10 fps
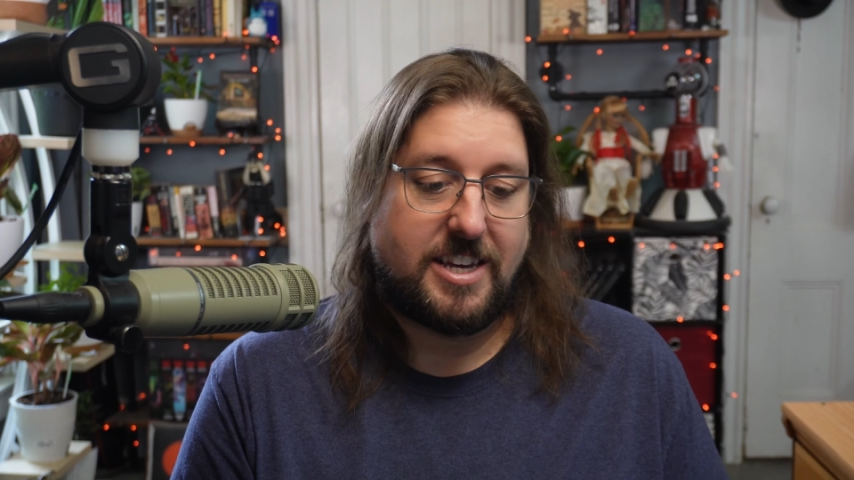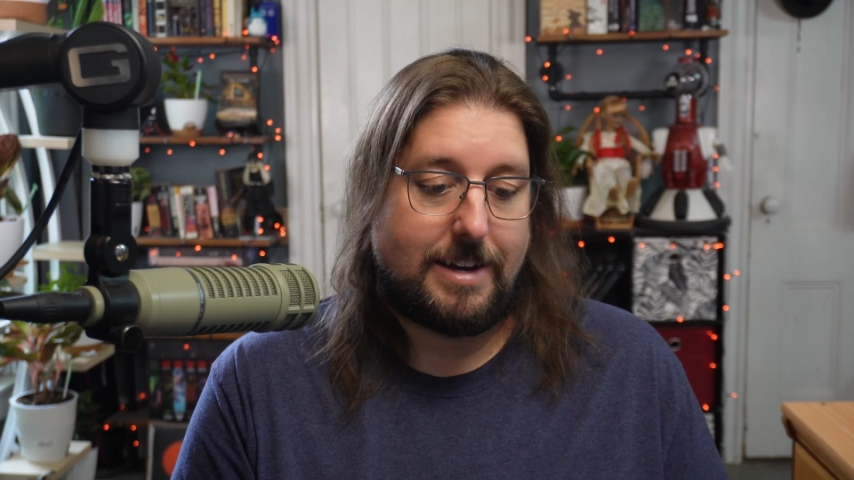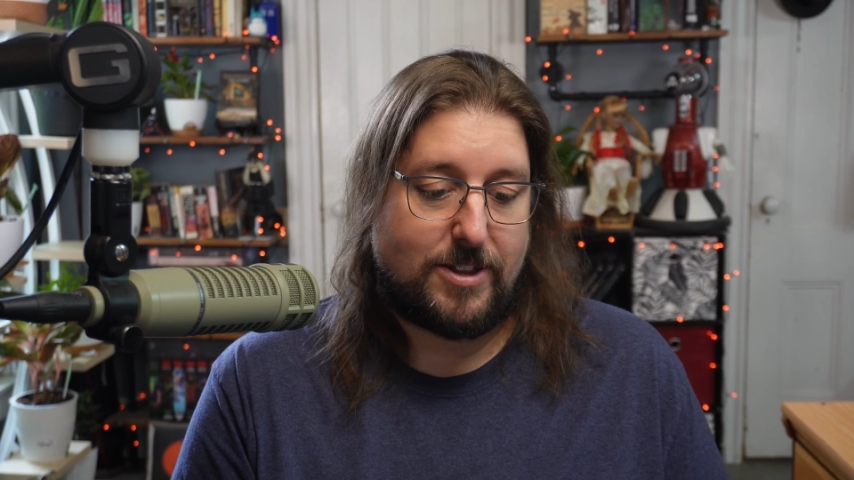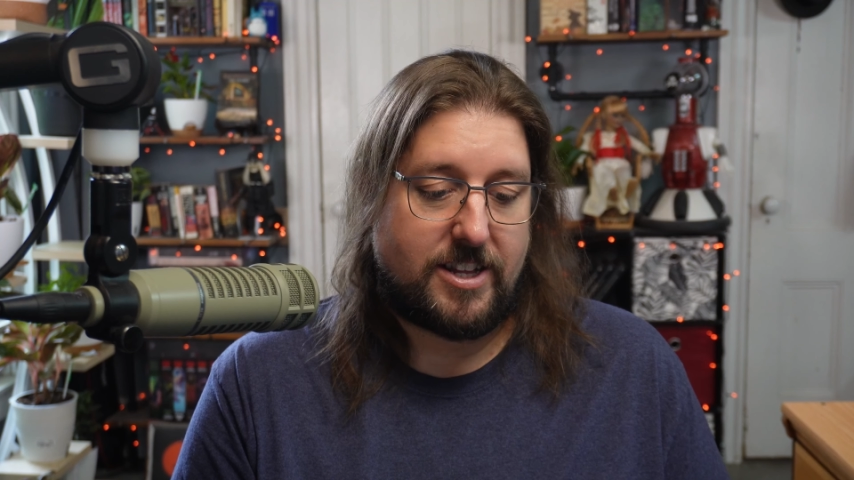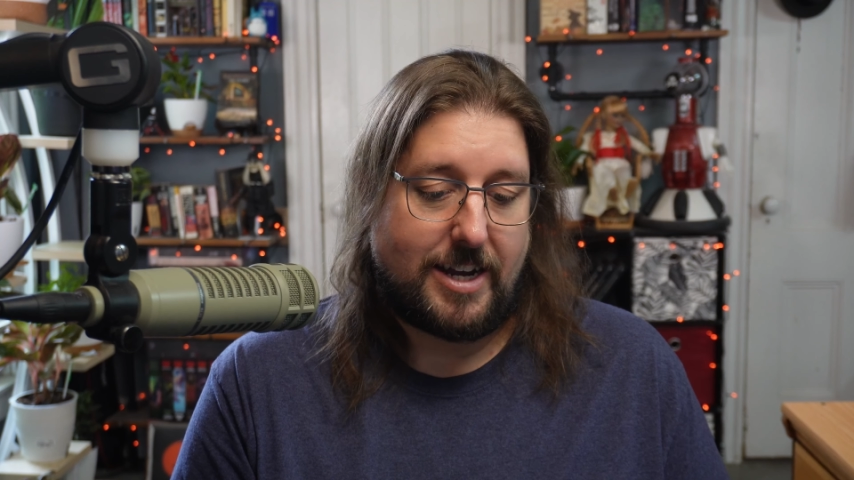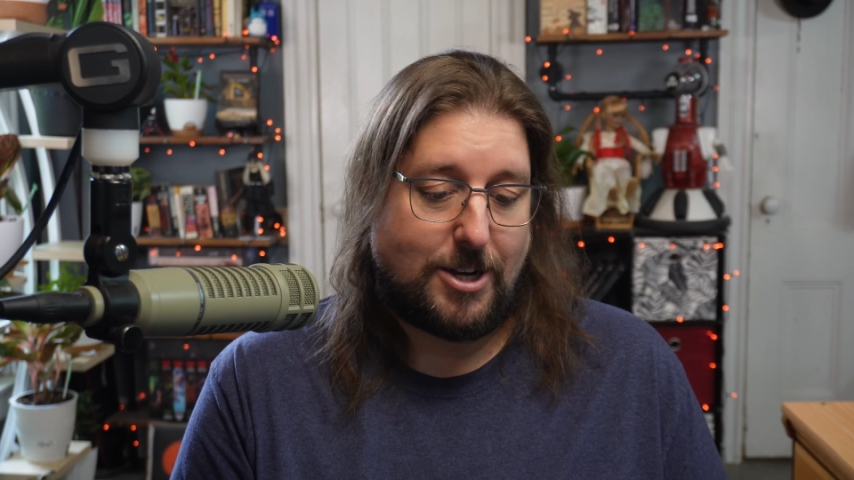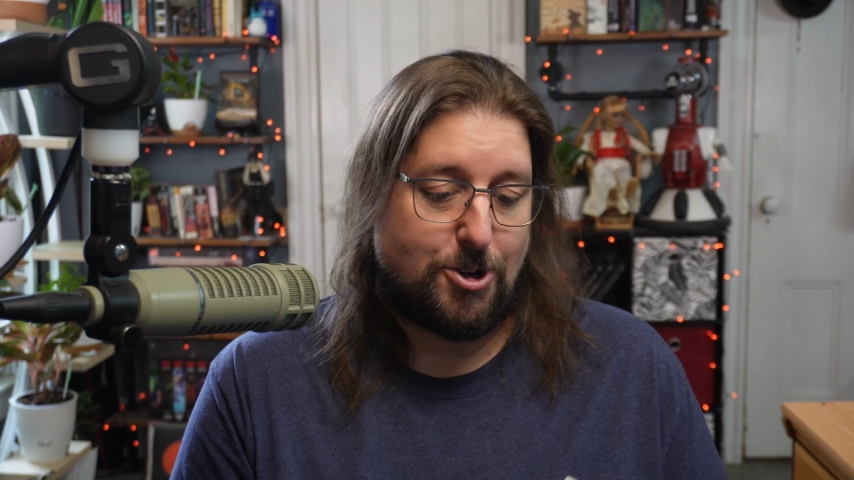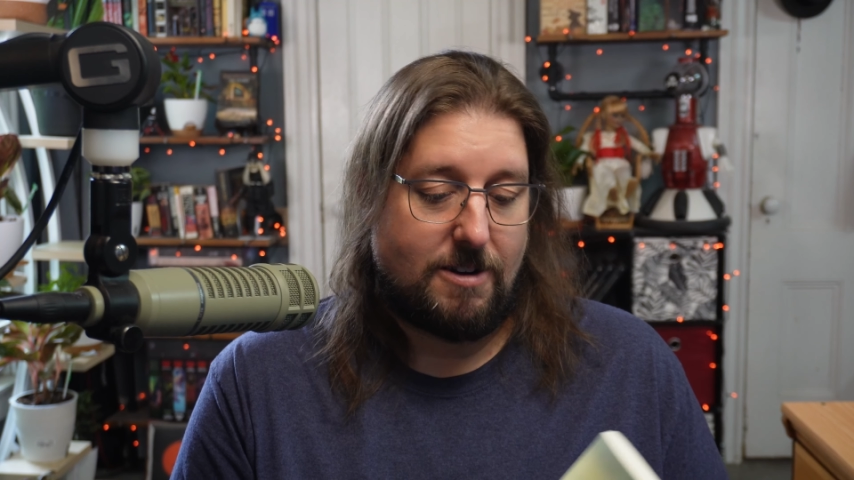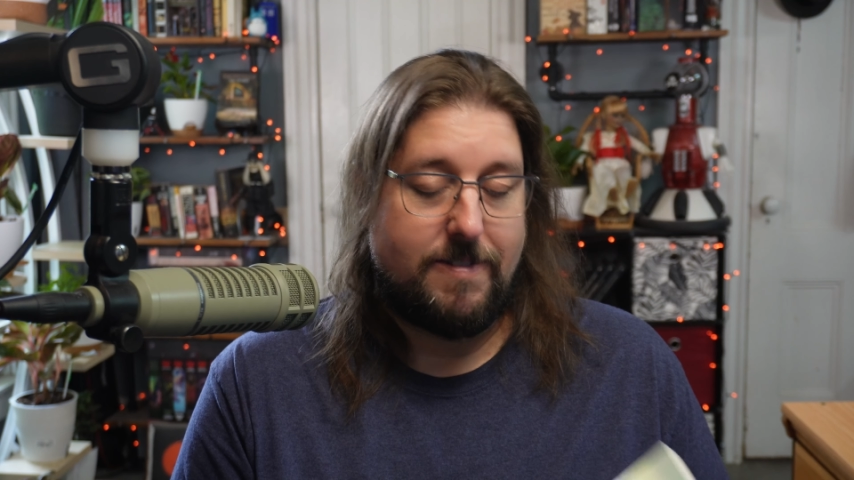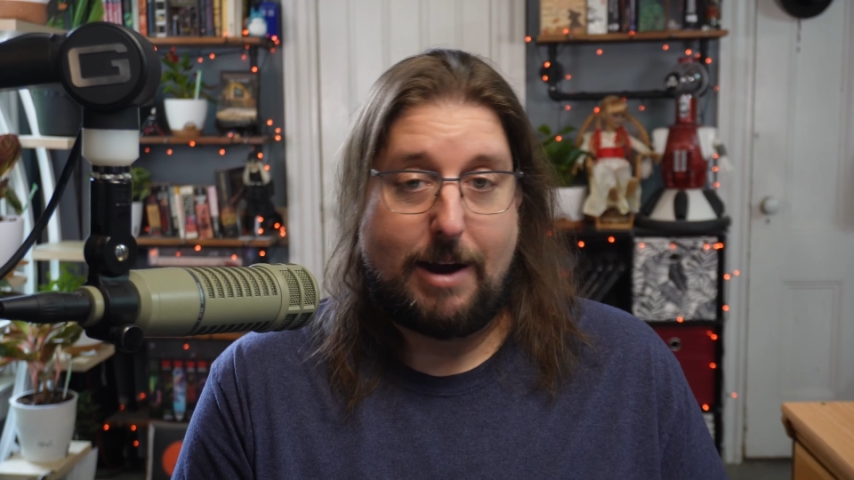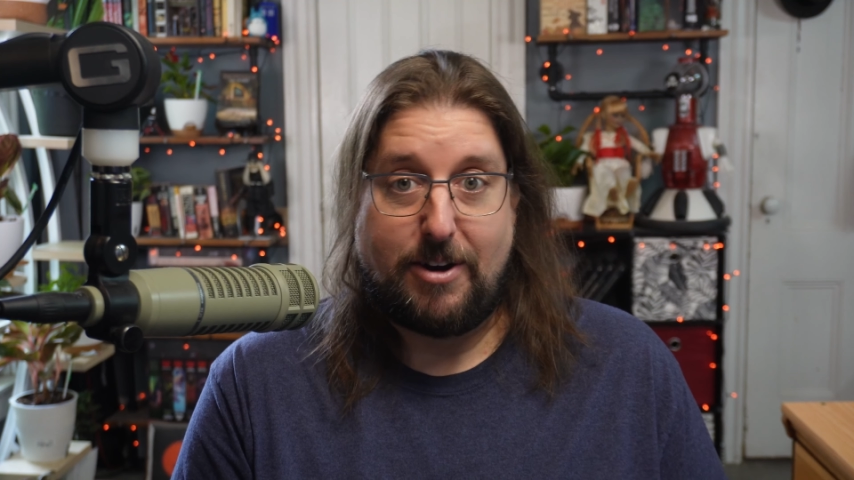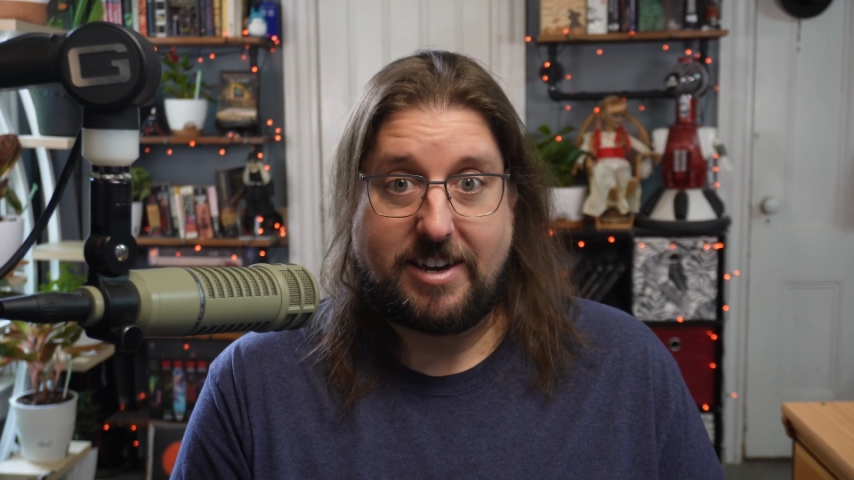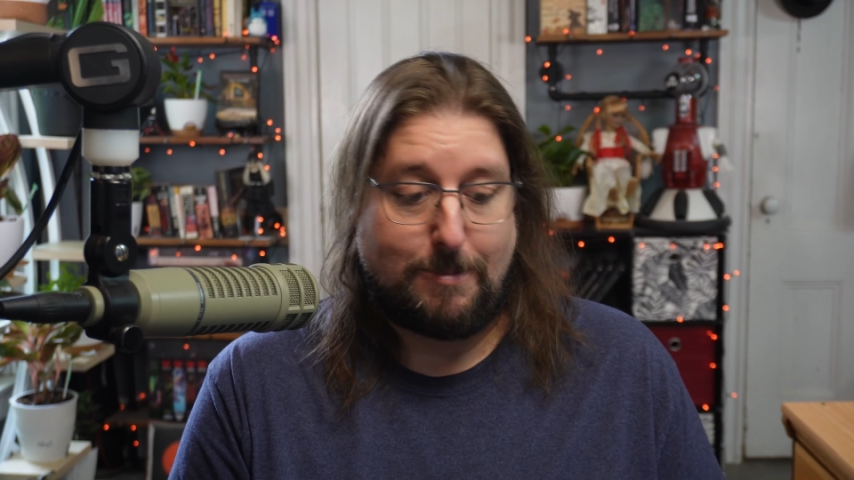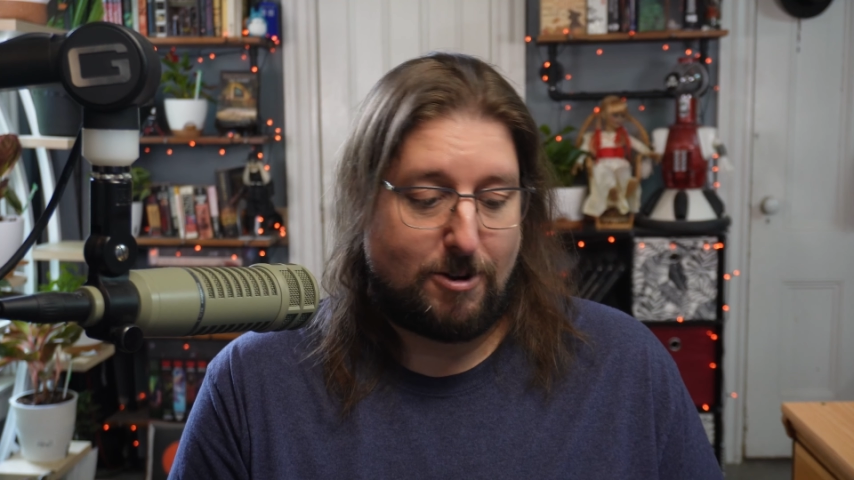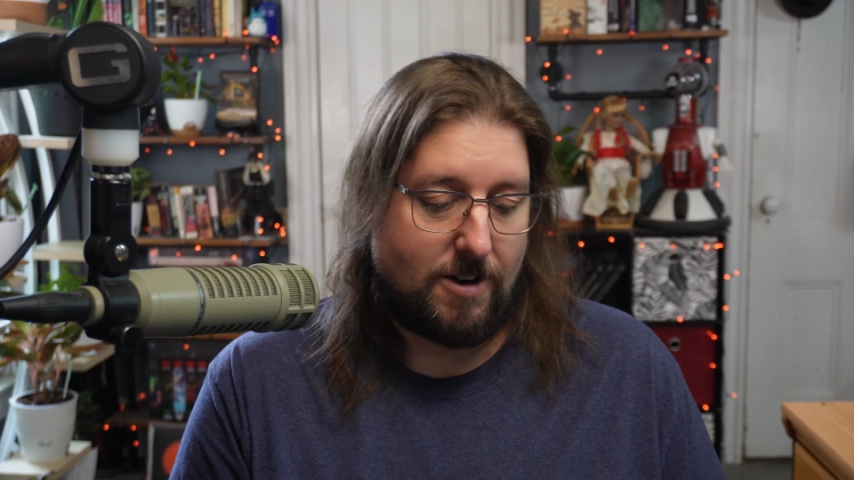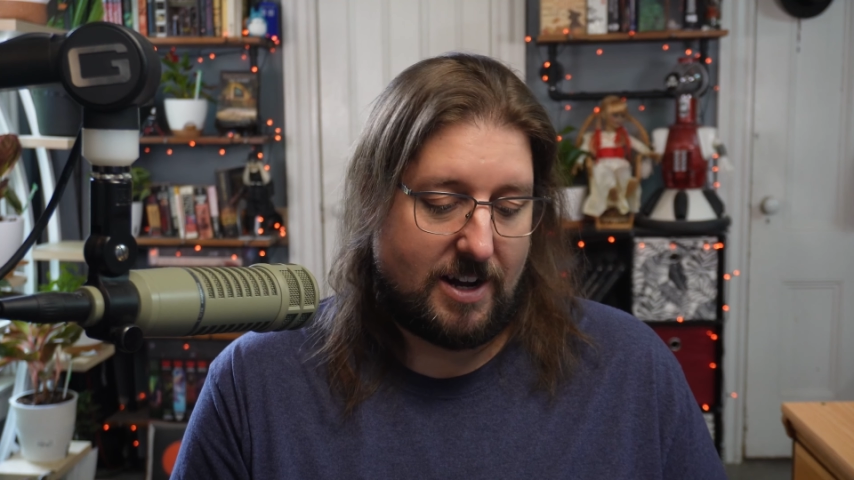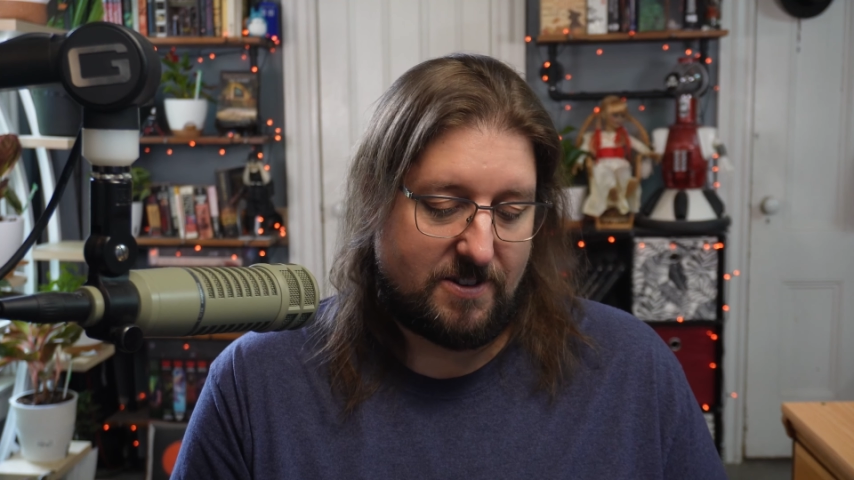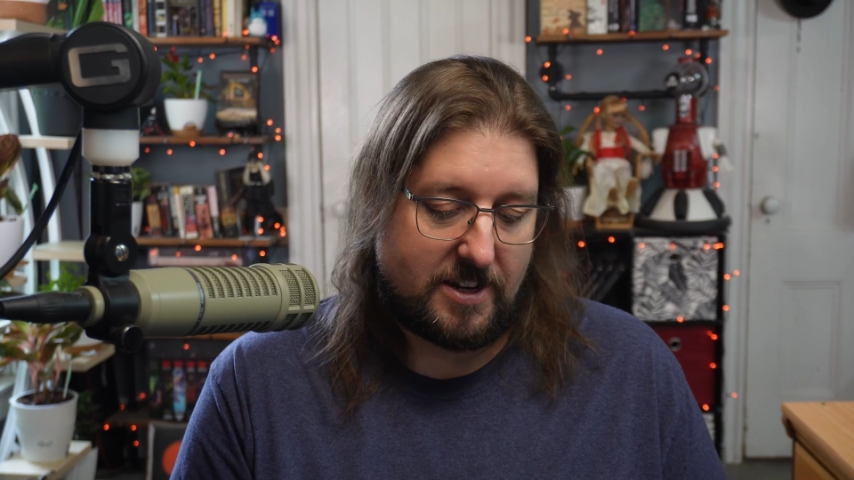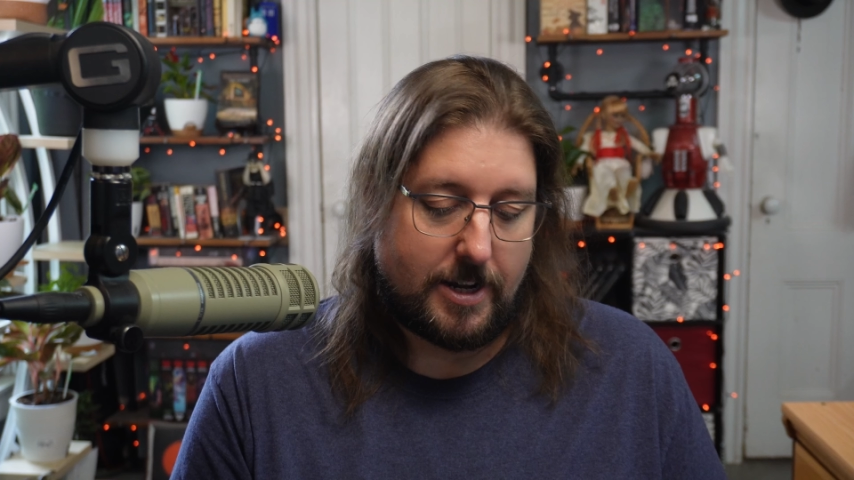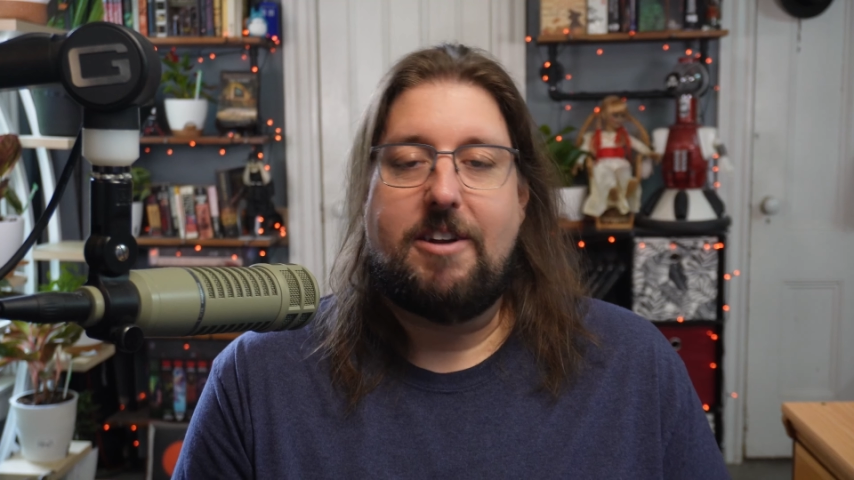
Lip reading: given the nature of how I came across it.